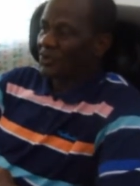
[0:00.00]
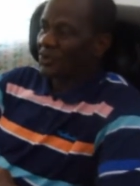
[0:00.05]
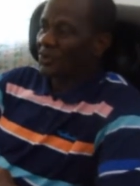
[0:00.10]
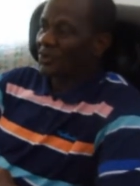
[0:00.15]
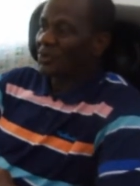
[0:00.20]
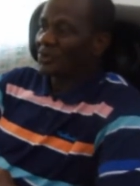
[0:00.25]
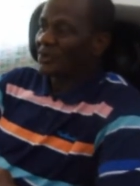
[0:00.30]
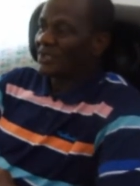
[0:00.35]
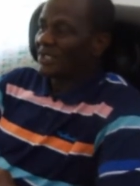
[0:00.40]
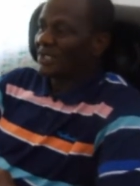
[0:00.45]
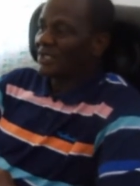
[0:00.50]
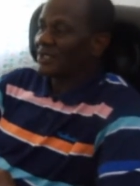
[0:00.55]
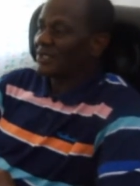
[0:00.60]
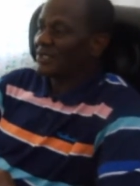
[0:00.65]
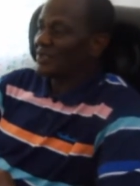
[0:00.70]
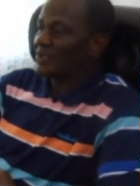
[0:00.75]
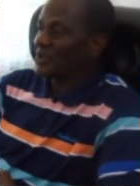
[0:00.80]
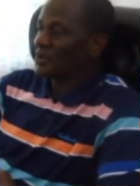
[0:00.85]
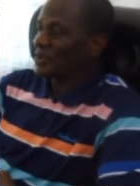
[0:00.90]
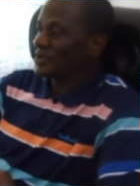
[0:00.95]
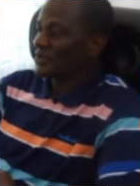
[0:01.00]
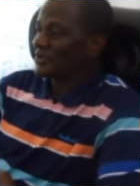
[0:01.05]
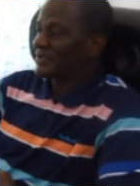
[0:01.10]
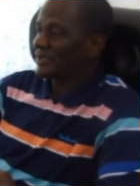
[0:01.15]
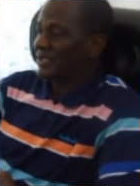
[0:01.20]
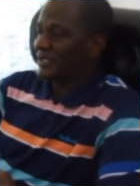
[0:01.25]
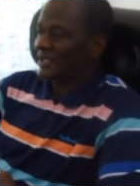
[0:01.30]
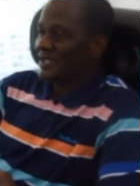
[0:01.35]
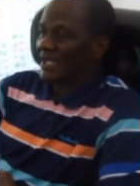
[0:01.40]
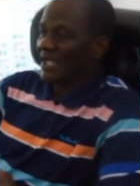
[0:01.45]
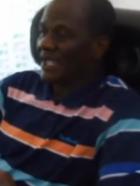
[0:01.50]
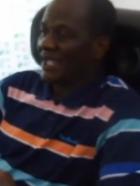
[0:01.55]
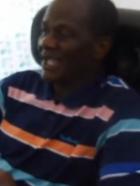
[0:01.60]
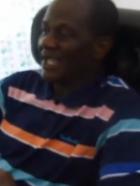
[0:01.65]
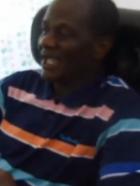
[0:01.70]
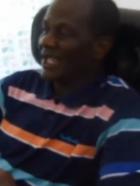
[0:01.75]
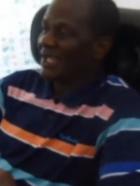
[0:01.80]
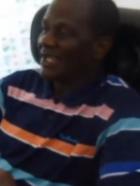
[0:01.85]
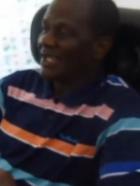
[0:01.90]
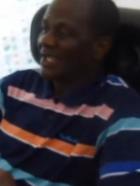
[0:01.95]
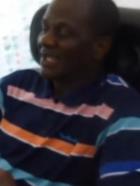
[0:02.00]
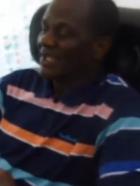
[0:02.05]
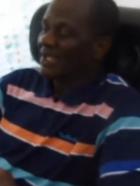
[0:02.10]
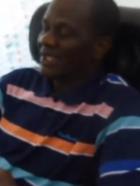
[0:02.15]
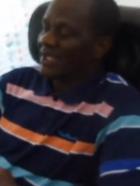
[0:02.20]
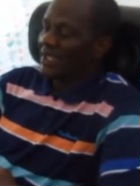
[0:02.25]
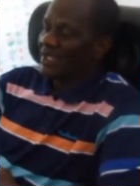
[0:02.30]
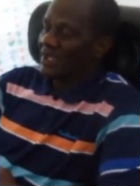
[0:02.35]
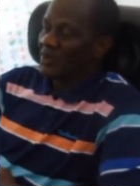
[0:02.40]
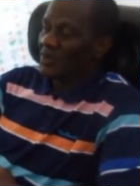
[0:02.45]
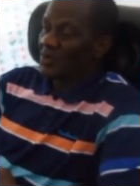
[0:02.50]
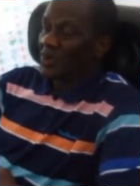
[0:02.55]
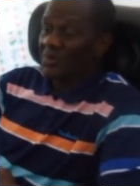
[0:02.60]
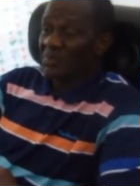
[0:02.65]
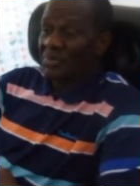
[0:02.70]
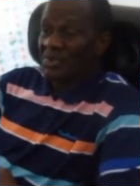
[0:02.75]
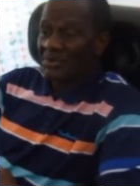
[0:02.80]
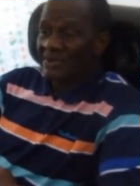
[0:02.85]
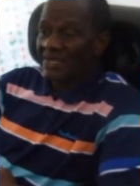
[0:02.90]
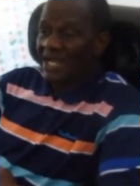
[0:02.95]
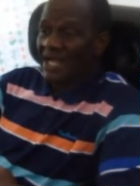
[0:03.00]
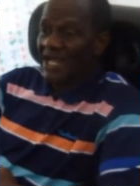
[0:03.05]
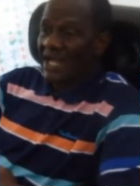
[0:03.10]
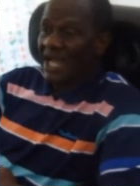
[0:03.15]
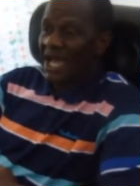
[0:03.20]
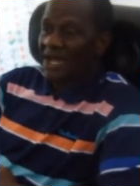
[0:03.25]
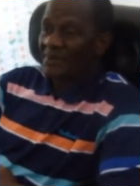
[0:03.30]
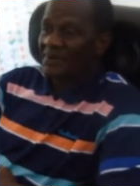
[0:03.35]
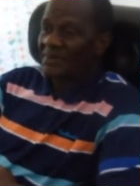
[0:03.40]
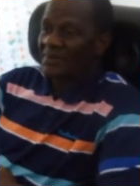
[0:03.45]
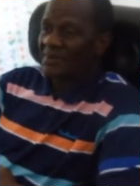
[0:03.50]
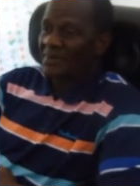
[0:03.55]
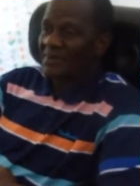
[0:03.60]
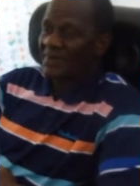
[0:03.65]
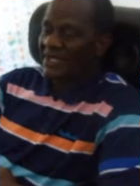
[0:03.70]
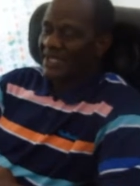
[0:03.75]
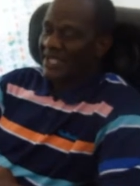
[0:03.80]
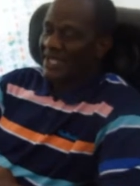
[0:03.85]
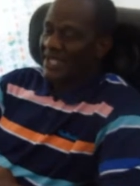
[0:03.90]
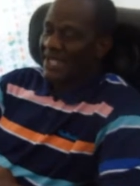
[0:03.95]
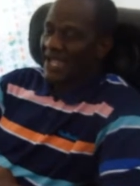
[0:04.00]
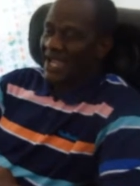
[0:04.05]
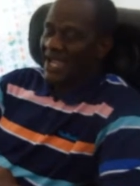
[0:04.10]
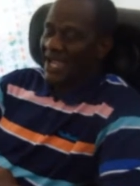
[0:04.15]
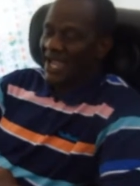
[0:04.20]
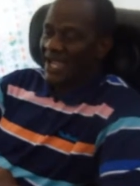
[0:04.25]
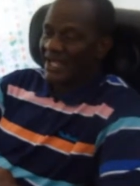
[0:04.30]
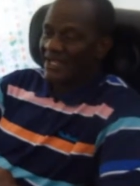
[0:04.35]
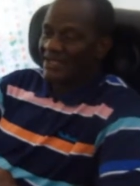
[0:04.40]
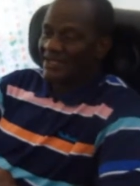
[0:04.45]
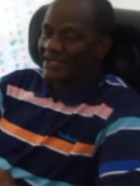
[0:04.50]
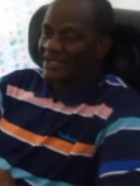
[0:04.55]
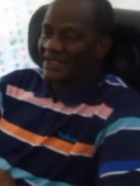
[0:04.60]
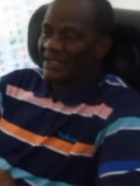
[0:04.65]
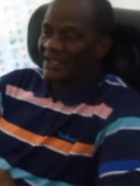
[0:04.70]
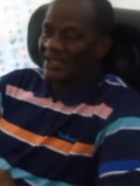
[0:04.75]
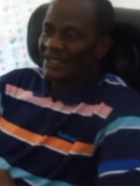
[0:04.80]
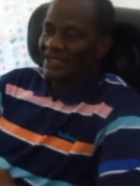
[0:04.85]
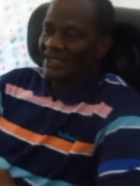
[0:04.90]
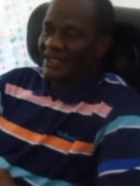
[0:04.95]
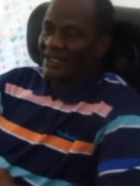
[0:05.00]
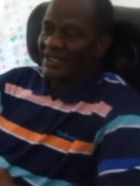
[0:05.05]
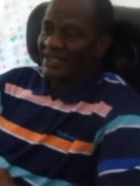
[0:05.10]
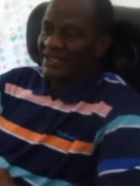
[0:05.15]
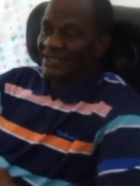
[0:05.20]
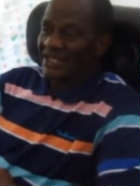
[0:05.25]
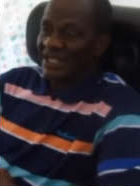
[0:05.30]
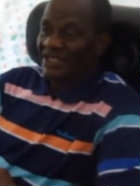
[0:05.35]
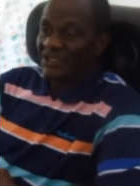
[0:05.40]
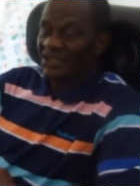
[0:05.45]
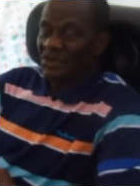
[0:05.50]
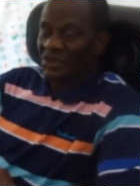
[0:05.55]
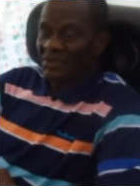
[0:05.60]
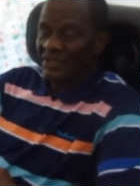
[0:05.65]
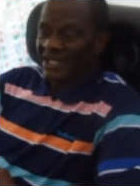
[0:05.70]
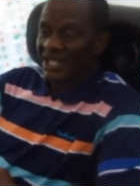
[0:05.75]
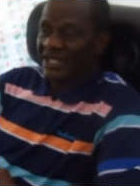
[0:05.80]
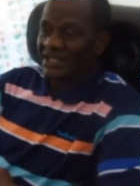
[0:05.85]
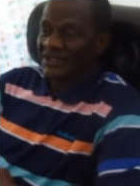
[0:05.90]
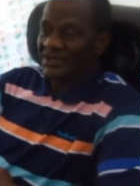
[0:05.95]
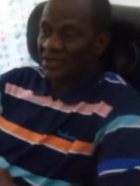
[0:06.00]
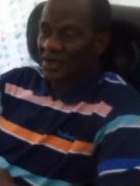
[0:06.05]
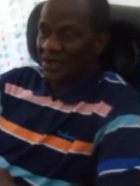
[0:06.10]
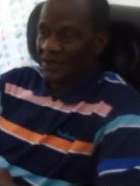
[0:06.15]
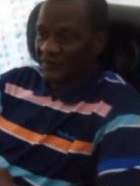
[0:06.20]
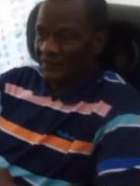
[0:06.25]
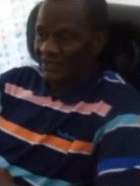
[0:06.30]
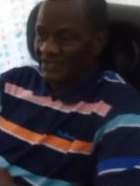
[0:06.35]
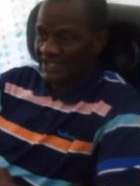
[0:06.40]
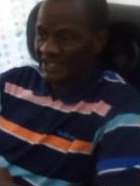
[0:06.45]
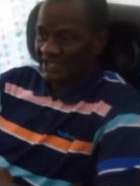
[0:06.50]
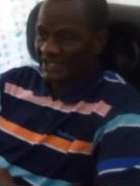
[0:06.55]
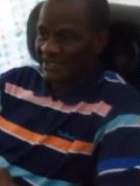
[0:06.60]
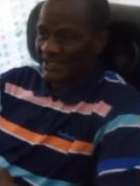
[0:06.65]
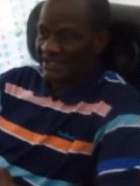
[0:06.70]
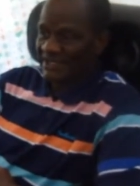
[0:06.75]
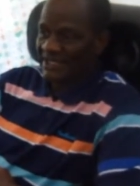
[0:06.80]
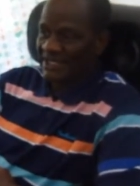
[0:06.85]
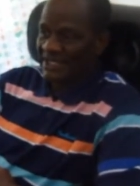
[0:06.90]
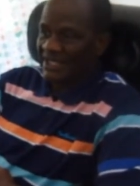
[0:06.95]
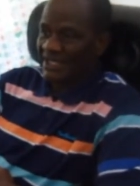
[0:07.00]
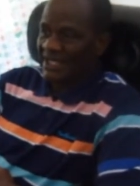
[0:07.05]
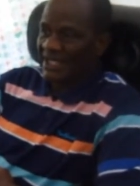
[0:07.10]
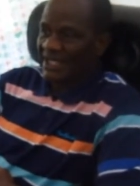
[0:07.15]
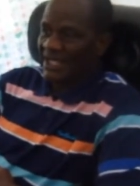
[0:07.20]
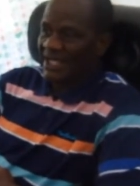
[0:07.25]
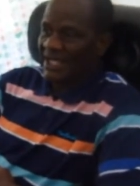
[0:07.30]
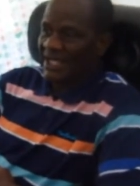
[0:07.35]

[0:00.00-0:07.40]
including those in the computer lab and in the tutor's offices.